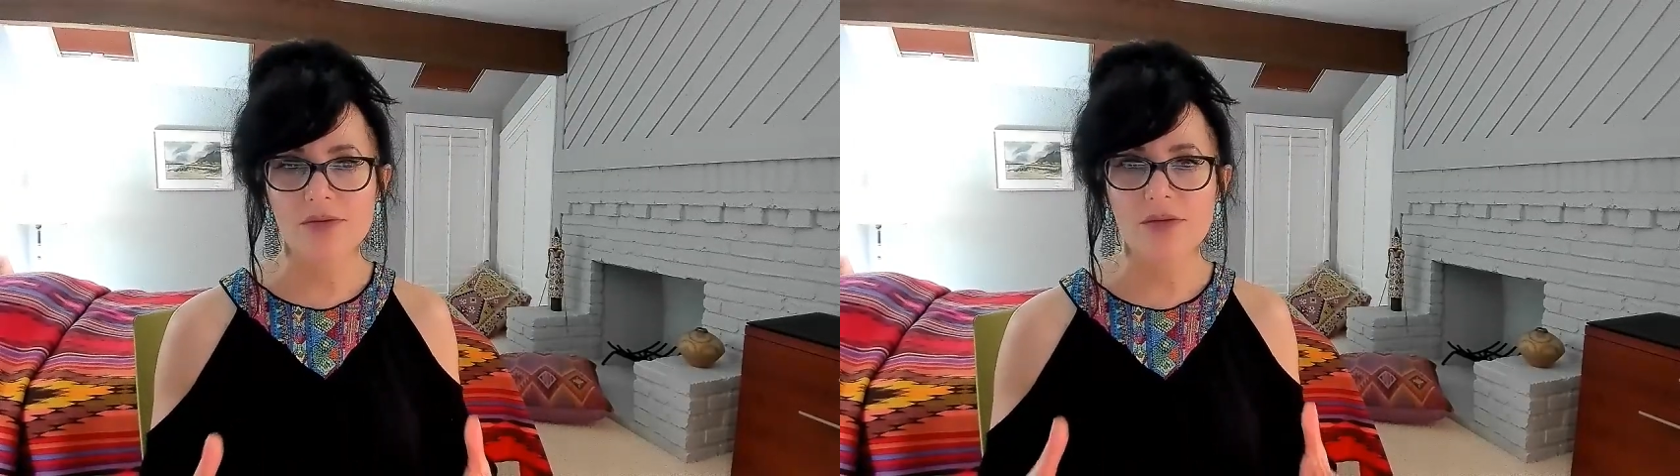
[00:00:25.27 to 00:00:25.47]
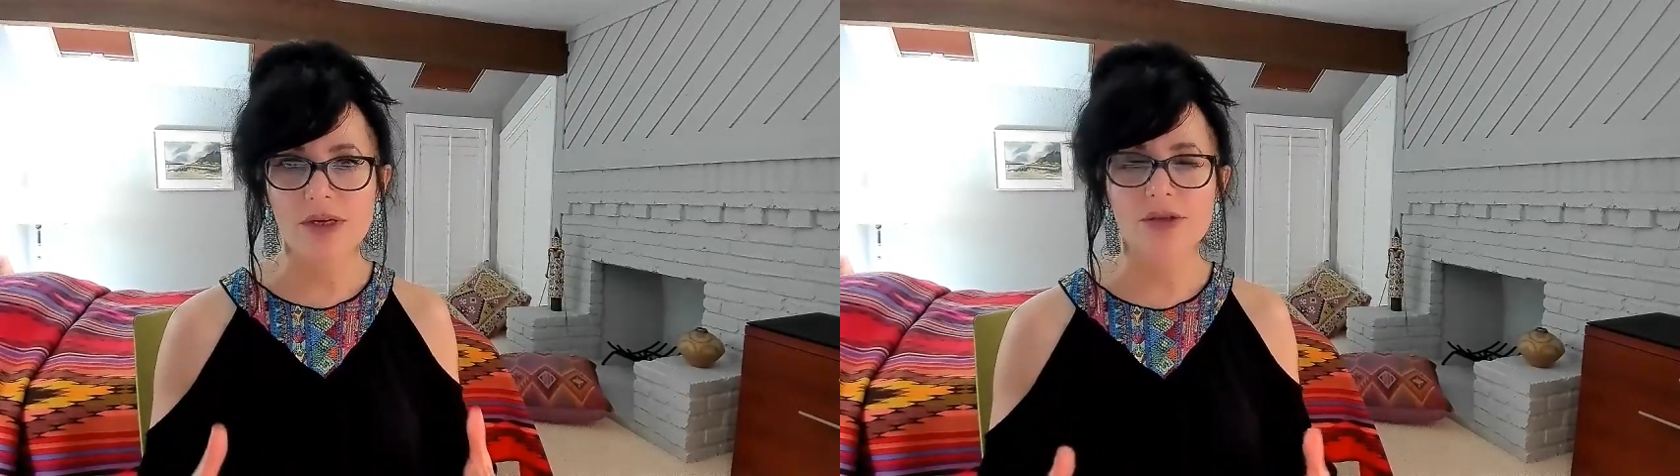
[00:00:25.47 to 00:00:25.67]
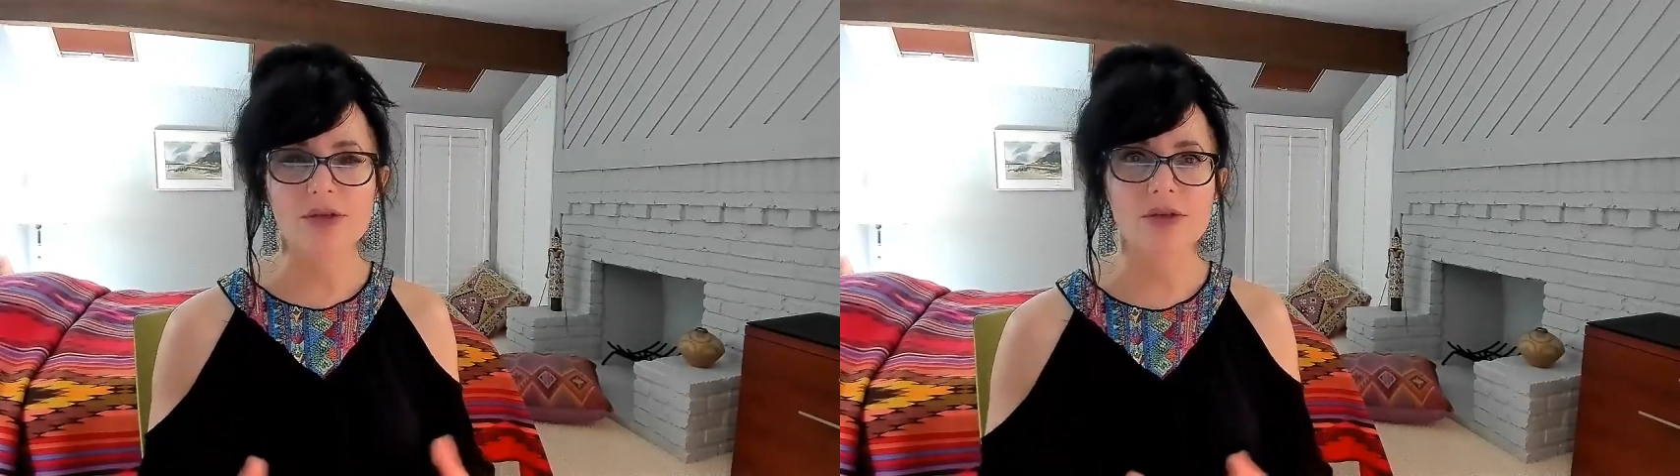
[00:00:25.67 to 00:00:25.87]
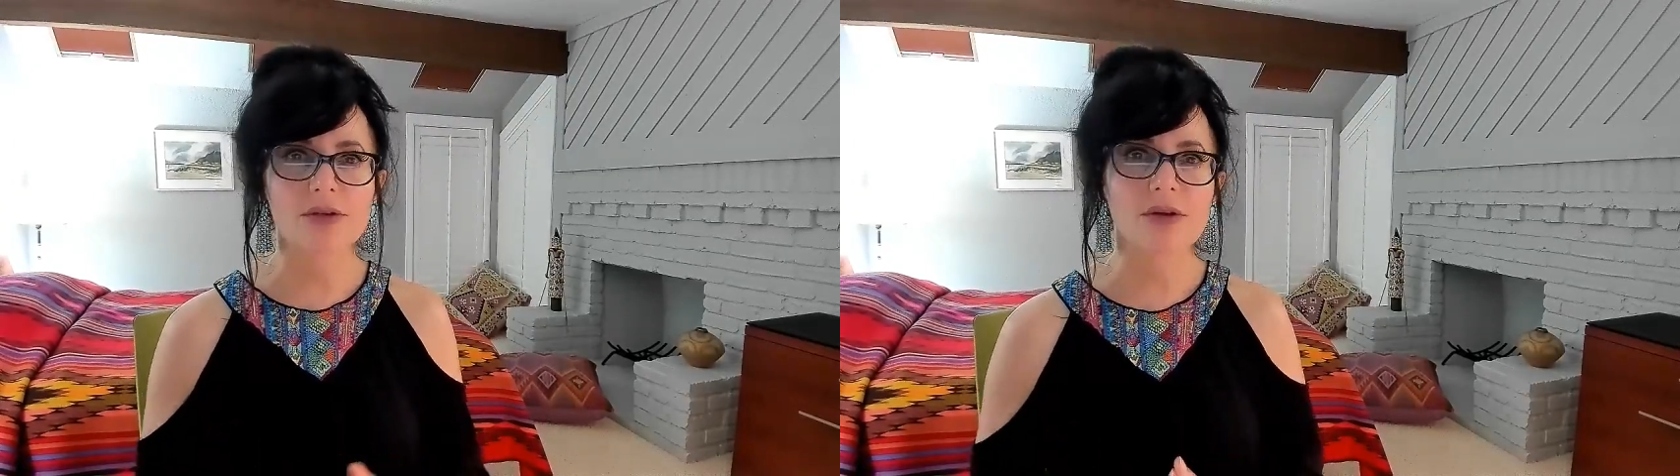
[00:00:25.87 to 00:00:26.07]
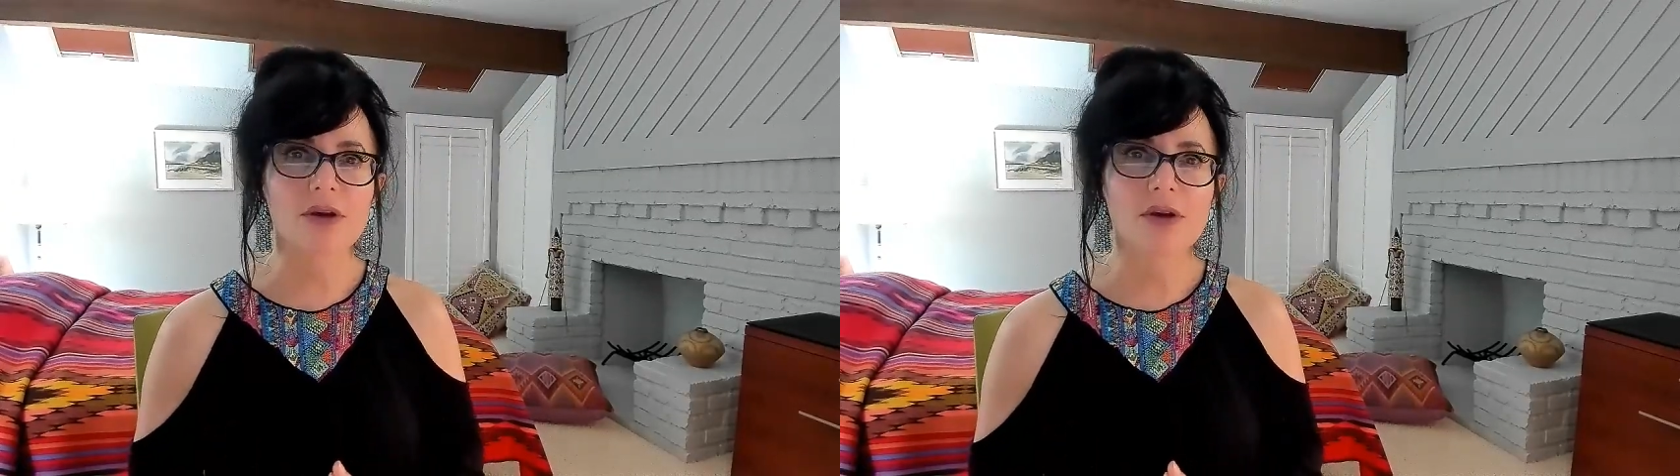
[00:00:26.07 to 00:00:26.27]

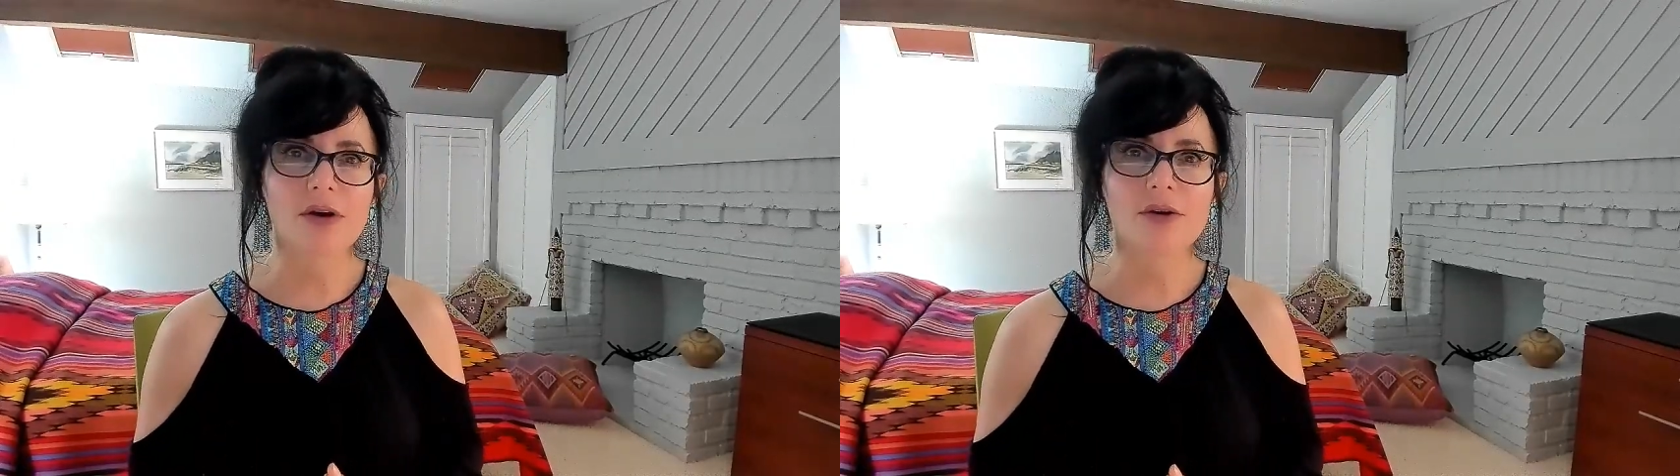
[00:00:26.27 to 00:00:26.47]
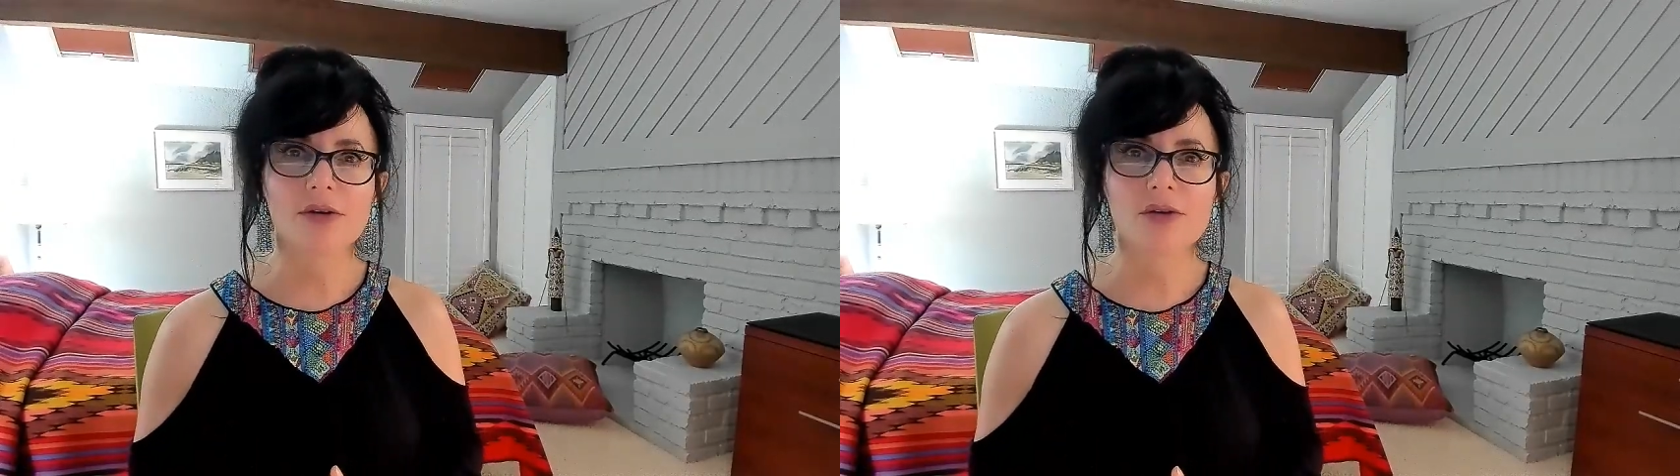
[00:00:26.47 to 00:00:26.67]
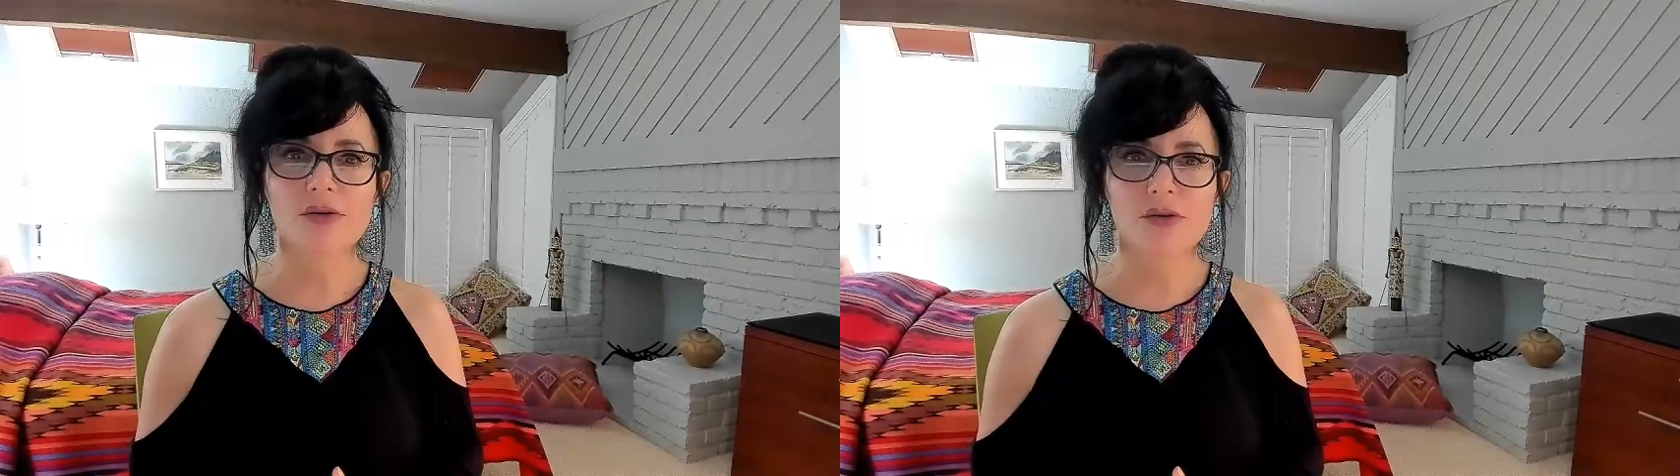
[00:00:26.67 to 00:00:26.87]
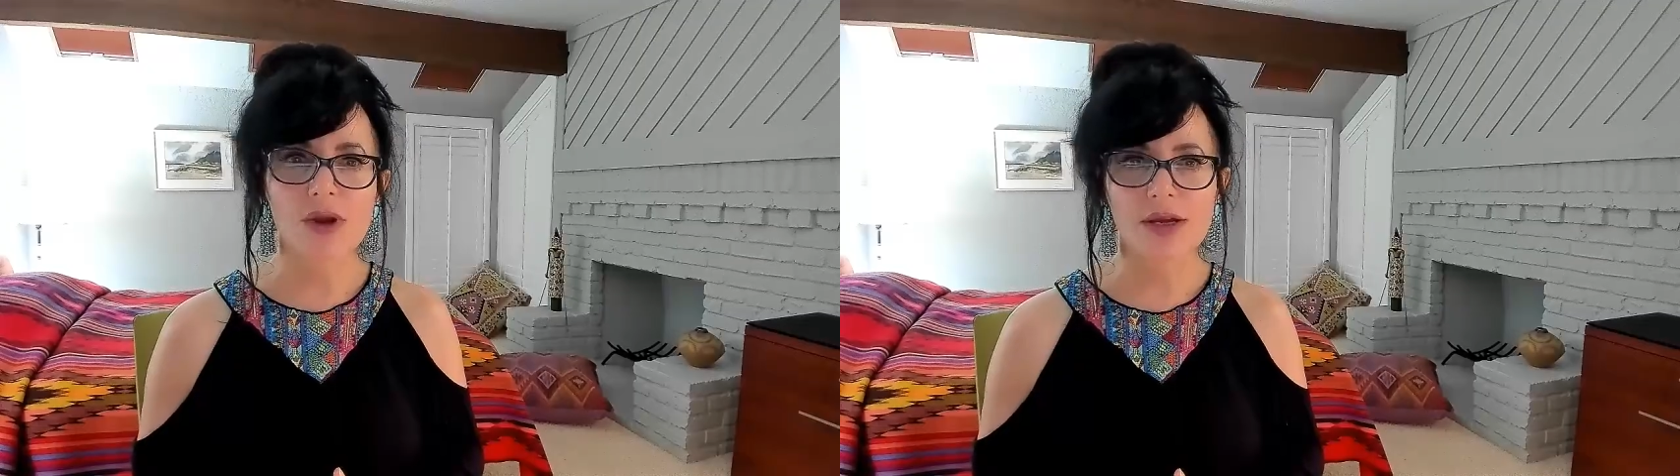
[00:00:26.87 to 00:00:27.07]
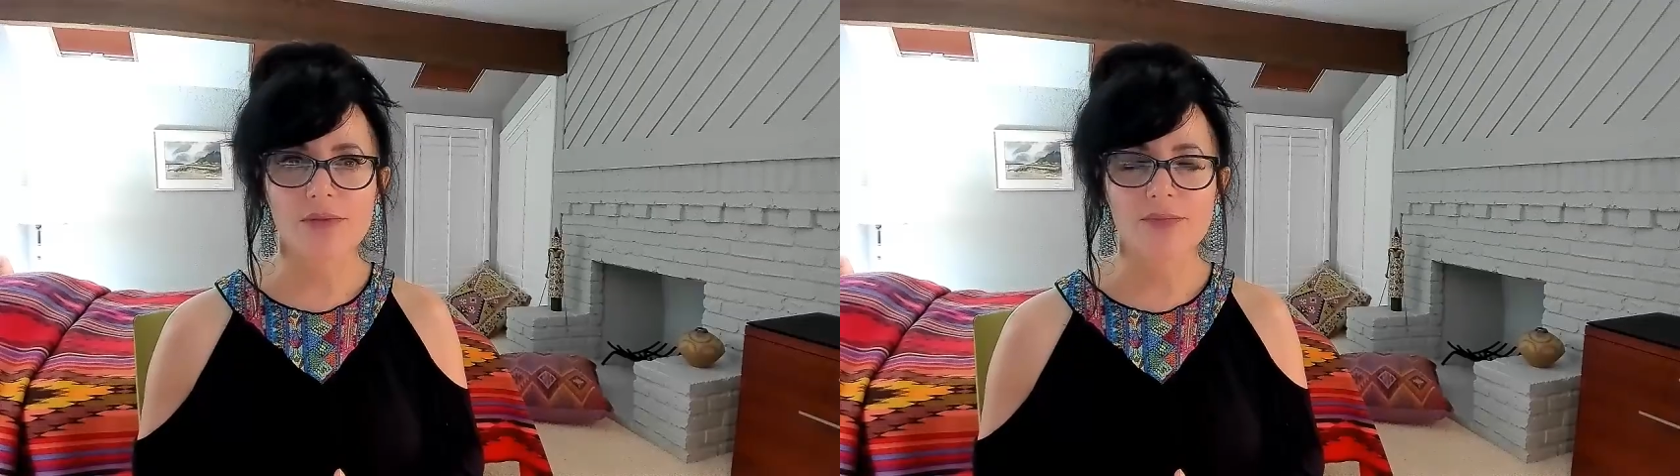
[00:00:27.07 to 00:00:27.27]
religion on Ukraine.